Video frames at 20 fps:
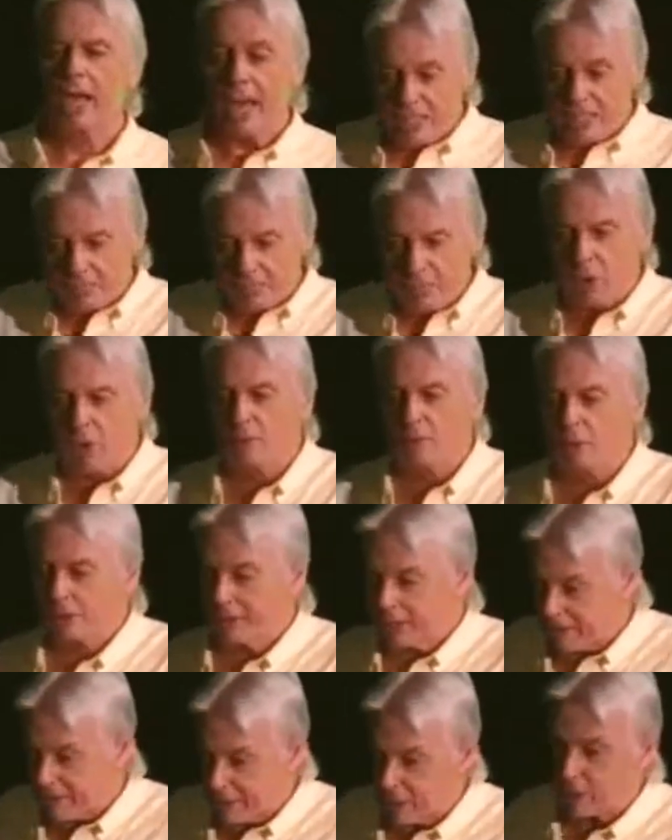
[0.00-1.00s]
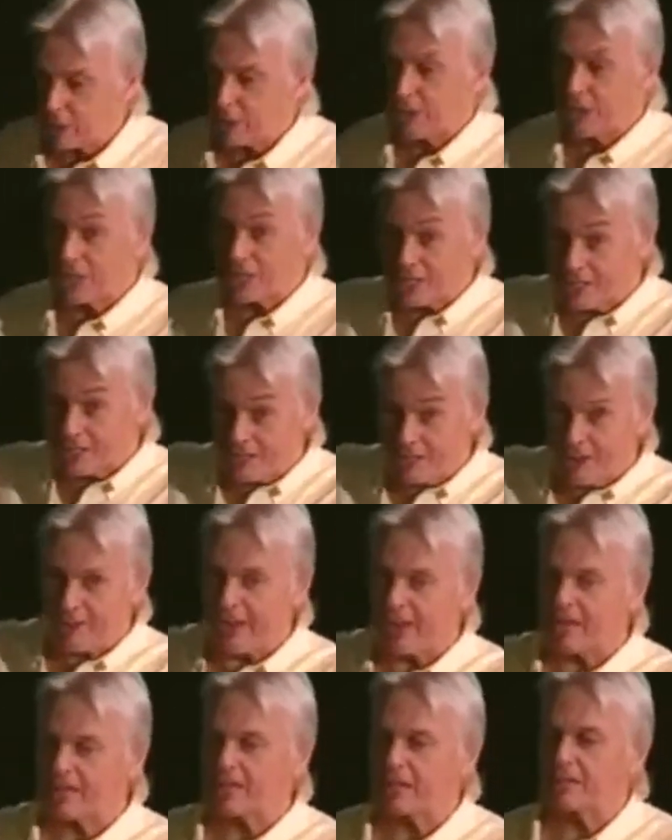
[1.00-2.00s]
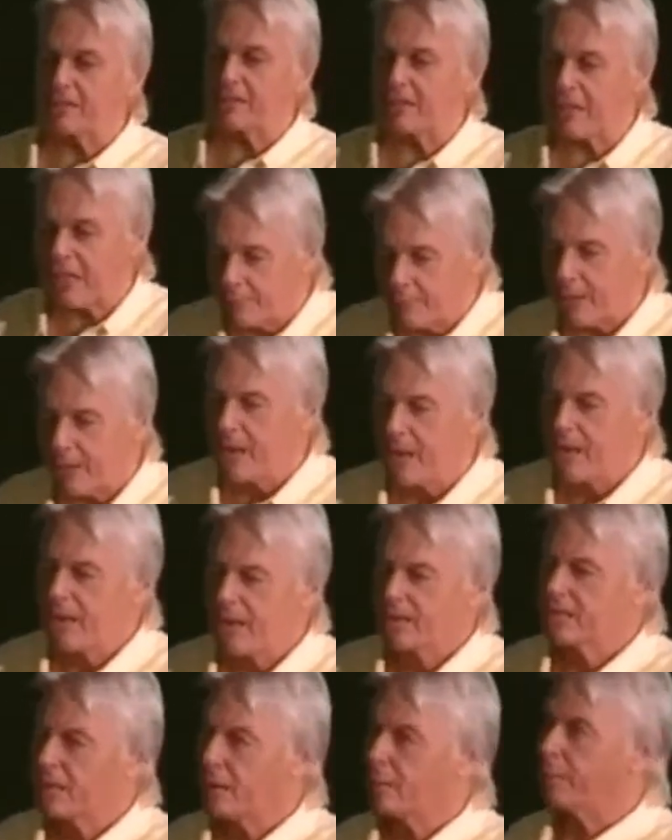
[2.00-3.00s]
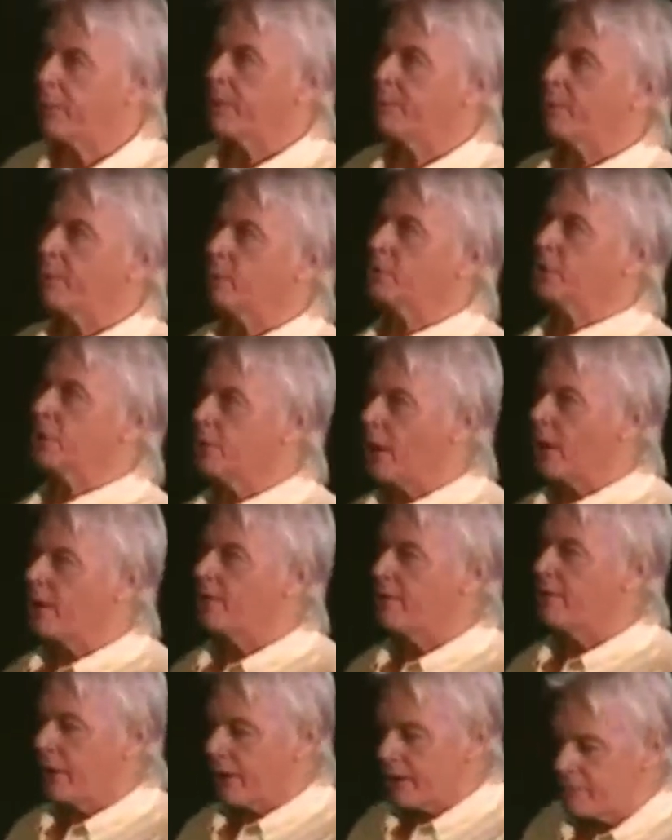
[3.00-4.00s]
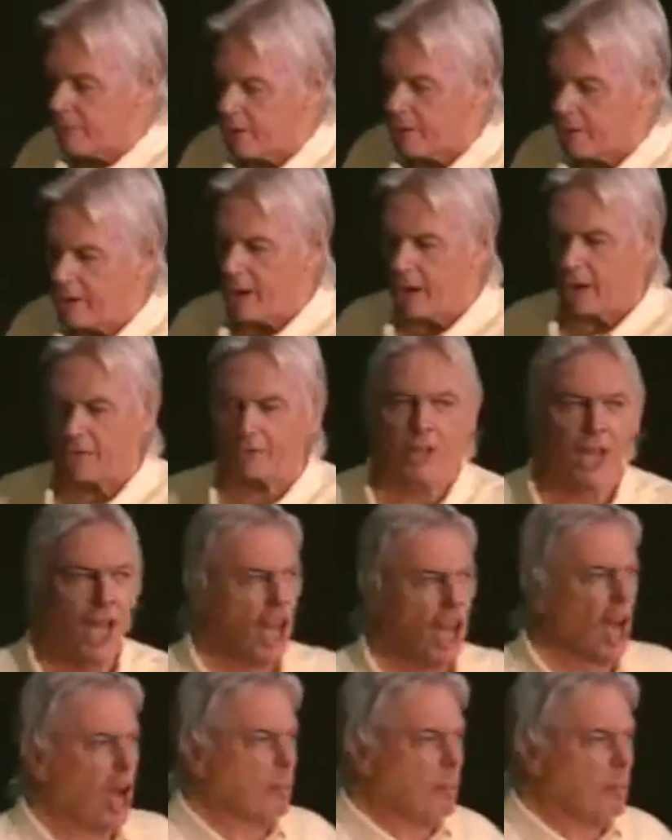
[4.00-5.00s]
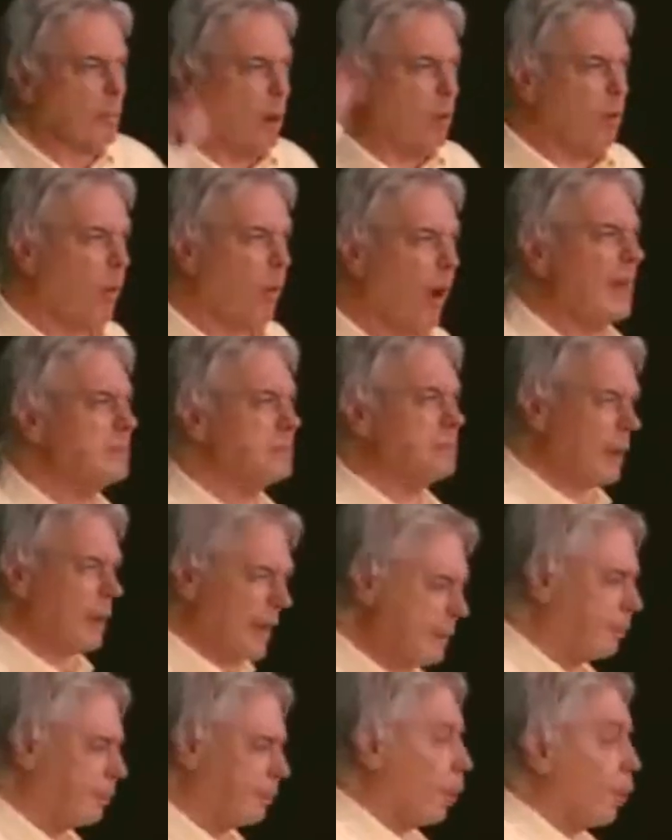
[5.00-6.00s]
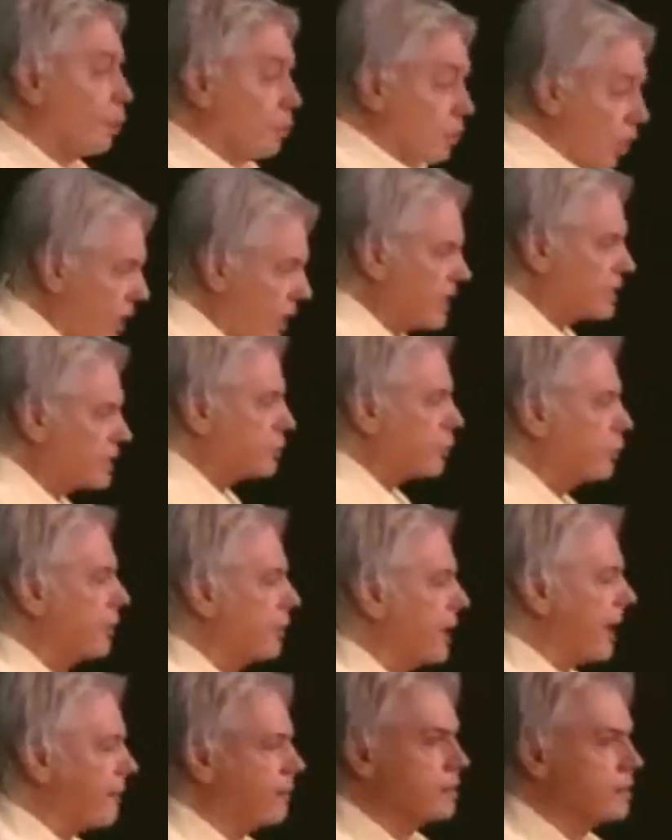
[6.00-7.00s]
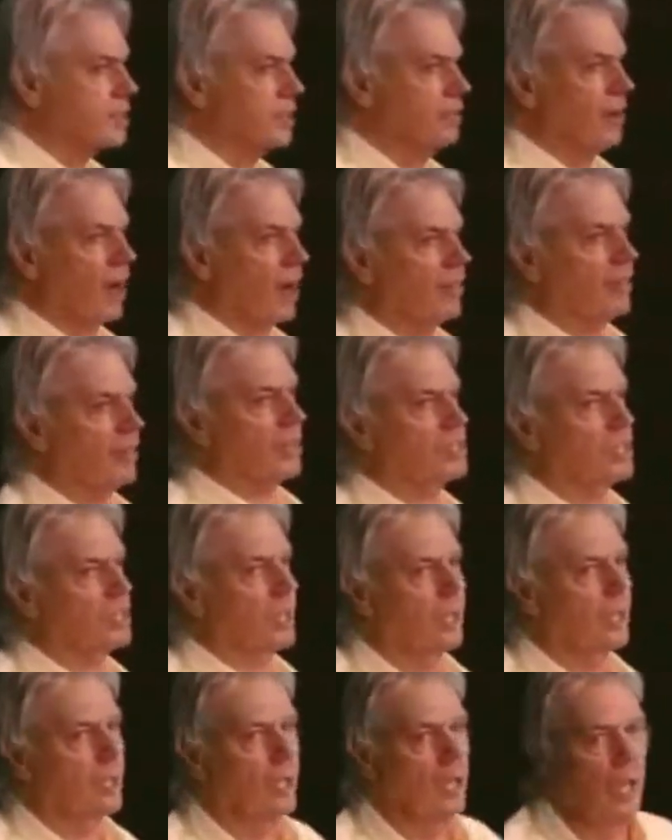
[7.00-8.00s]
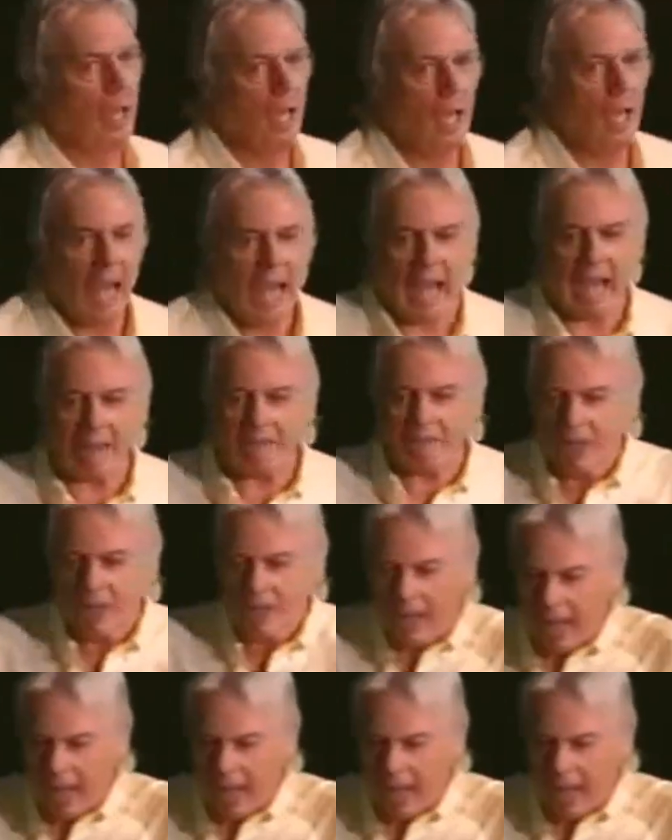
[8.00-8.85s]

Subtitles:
It's more and more difficult to justify that, as I've said, but some people do. Okay, fair enough. But when people, not least through the efforts of others, have